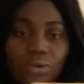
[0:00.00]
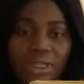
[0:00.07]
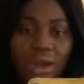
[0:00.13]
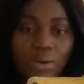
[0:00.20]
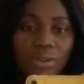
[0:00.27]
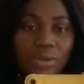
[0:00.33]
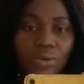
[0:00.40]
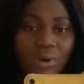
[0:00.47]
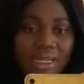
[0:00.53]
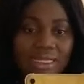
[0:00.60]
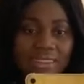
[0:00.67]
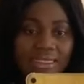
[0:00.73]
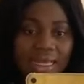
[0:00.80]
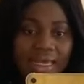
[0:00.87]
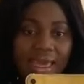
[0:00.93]
I want to wear
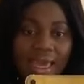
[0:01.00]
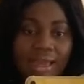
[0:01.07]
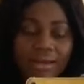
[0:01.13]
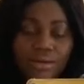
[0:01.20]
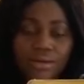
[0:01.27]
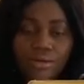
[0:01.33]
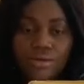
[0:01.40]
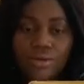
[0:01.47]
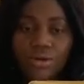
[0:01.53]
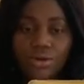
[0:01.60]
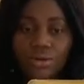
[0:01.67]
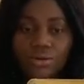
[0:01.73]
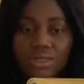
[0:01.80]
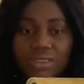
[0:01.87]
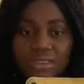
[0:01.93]
this again?
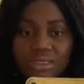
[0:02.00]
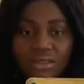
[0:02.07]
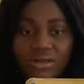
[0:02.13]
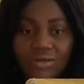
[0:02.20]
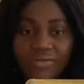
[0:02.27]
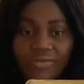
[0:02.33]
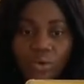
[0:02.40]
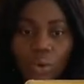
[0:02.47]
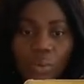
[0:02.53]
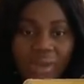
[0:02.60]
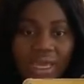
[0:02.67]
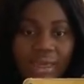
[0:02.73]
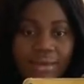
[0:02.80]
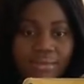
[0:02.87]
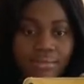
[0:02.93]
No, this is not for
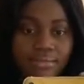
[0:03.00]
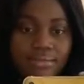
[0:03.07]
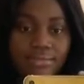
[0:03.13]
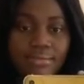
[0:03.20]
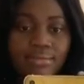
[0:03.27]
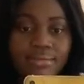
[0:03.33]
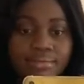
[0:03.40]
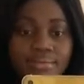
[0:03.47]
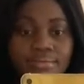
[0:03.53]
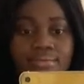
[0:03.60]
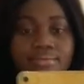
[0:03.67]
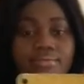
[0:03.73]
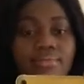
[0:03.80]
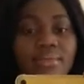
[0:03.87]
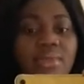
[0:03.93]
me.
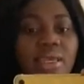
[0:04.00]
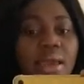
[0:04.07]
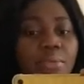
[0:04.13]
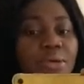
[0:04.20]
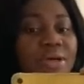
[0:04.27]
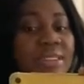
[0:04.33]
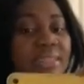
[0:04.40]
Yeah, but it's